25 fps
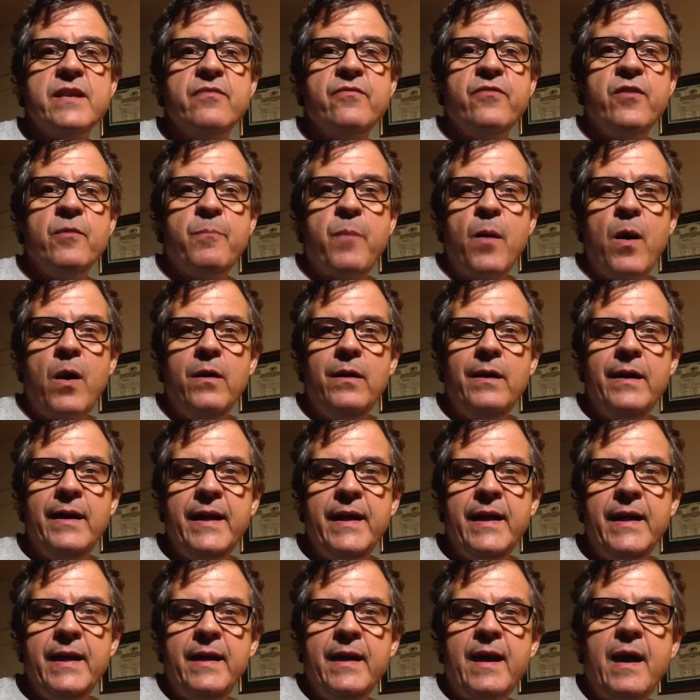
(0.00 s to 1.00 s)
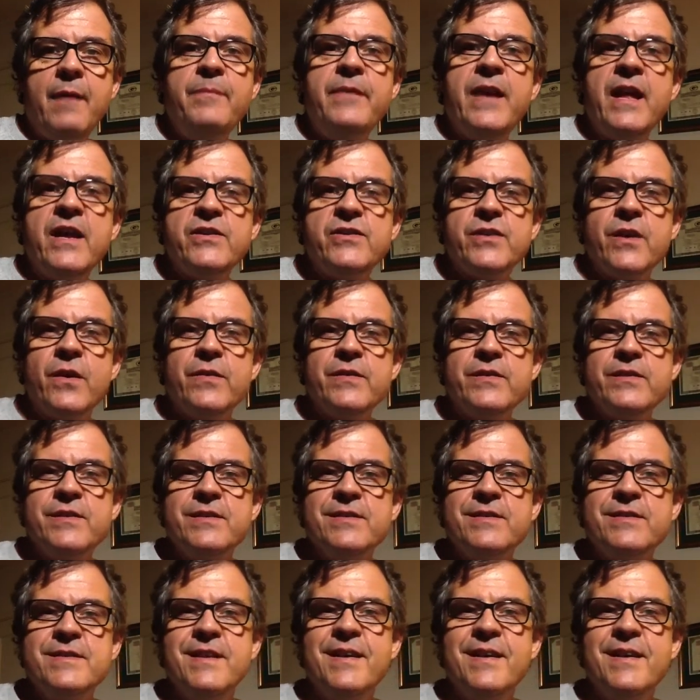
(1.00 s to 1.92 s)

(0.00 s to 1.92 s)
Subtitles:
Football League update show. This is